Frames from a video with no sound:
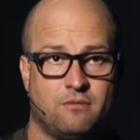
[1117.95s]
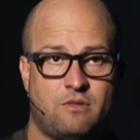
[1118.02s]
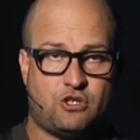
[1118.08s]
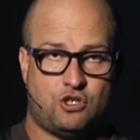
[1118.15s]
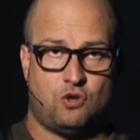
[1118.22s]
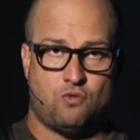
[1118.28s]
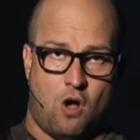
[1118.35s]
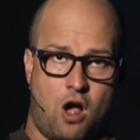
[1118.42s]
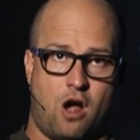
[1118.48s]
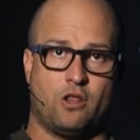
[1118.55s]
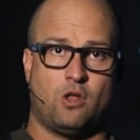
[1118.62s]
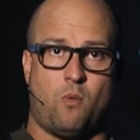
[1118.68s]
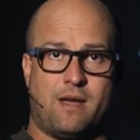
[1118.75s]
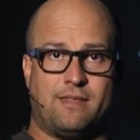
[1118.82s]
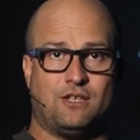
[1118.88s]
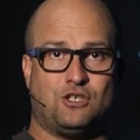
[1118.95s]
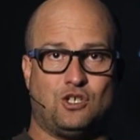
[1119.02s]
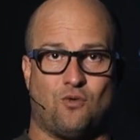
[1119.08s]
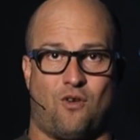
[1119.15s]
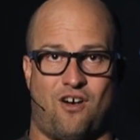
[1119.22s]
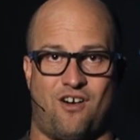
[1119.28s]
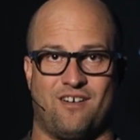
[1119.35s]
that you are the way that
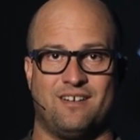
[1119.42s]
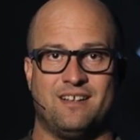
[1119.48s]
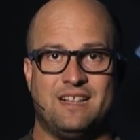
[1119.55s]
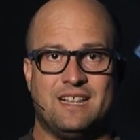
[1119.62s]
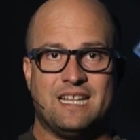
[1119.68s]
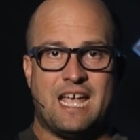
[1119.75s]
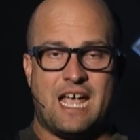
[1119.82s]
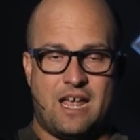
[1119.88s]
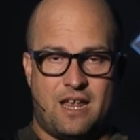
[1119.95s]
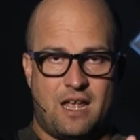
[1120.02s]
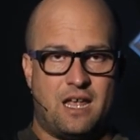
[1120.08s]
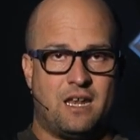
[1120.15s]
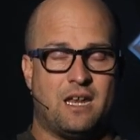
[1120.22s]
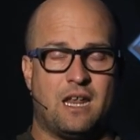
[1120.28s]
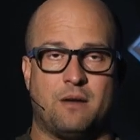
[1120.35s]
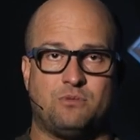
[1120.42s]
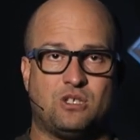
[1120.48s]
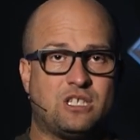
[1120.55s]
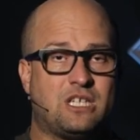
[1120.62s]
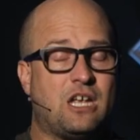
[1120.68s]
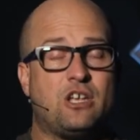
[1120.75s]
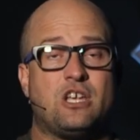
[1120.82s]
you are. And I'm
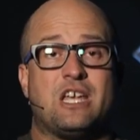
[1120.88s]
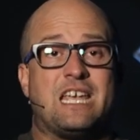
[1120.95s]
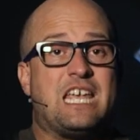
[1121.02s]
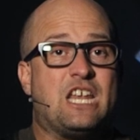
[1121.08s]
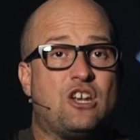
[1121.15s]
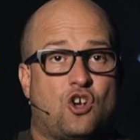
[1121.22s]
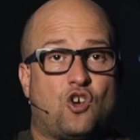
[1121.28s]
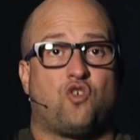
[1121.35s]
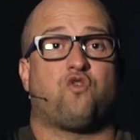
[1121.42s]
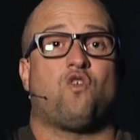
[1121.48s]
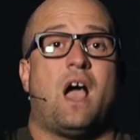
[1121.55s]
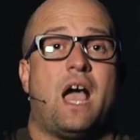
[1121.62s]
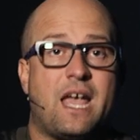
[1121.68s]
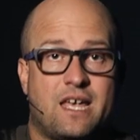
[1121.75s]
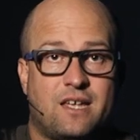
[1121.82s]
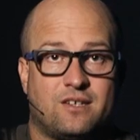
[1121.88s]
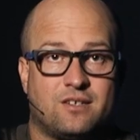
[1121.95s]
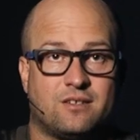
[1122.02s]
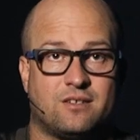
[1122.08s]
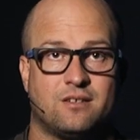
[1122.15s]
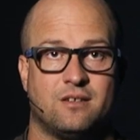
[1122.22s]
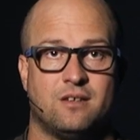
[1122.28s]
just telling you, in
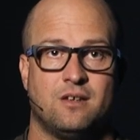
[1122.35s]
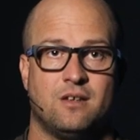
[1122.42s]
Christ,